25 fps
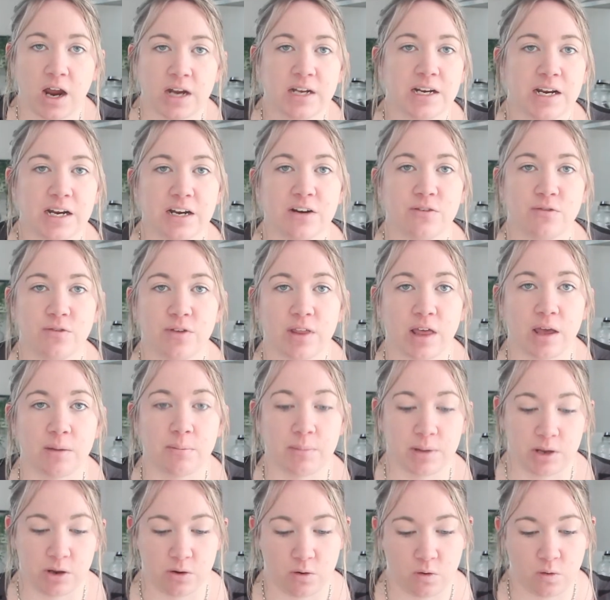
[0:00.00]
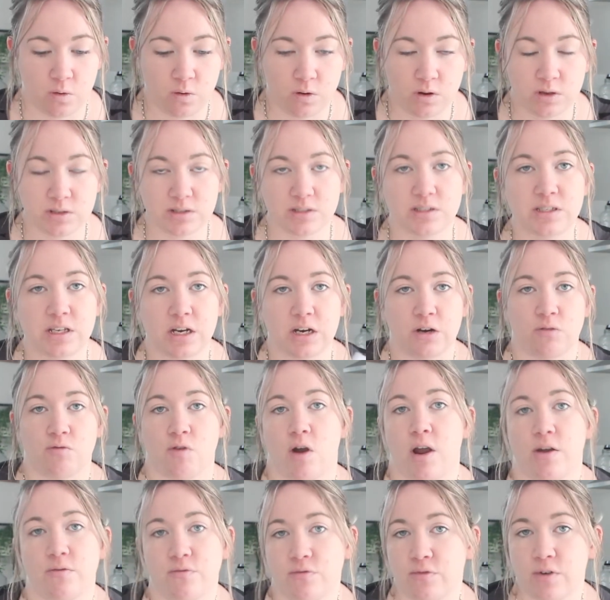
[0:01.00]
I needed for that meal sitting
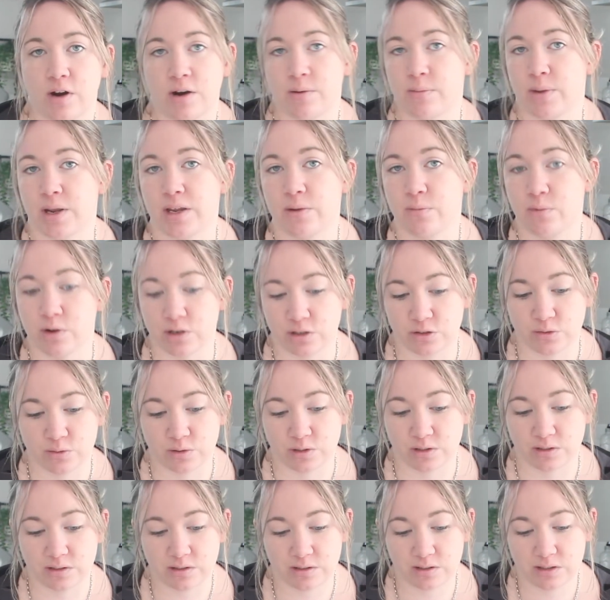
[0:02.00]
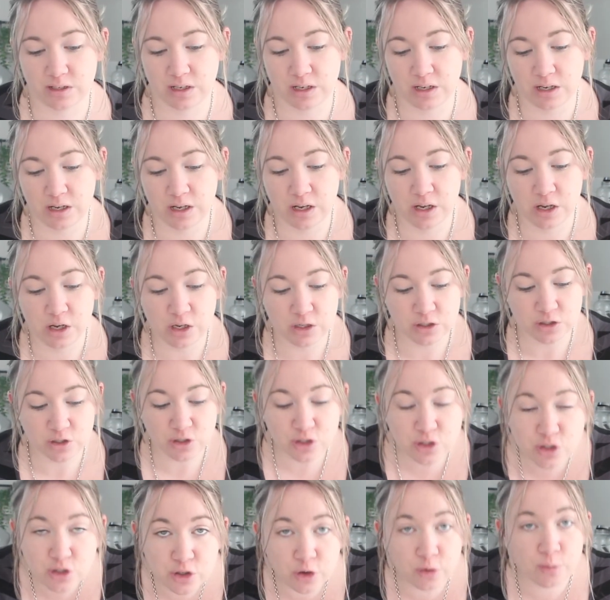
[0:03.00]
right in front of me, which was
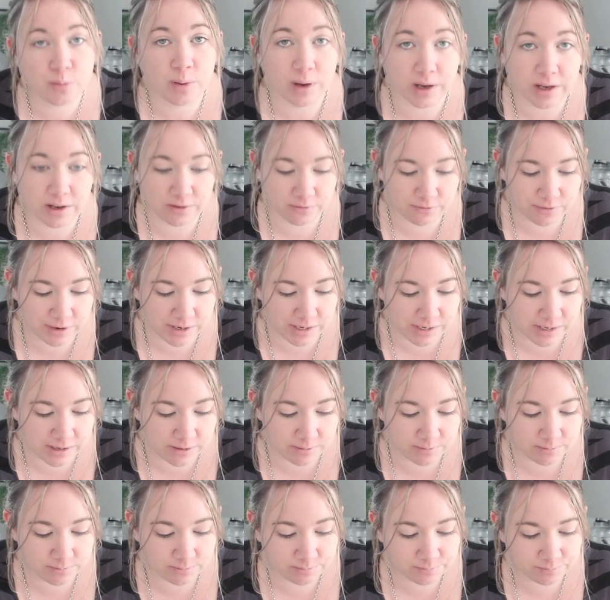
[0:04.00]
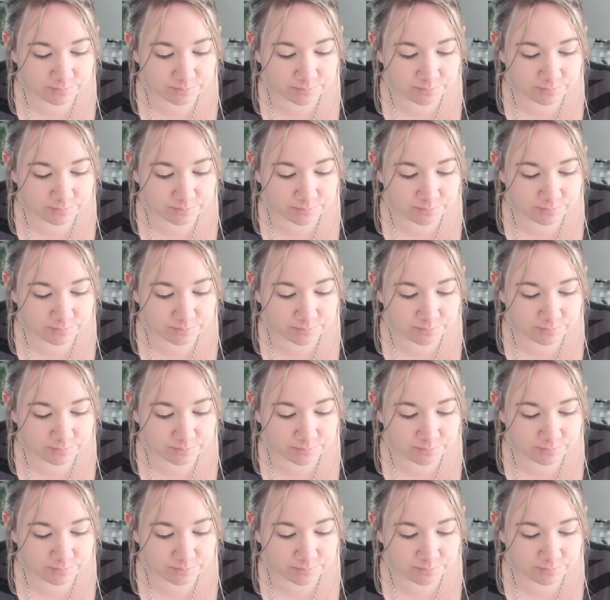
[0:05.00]
super convenient.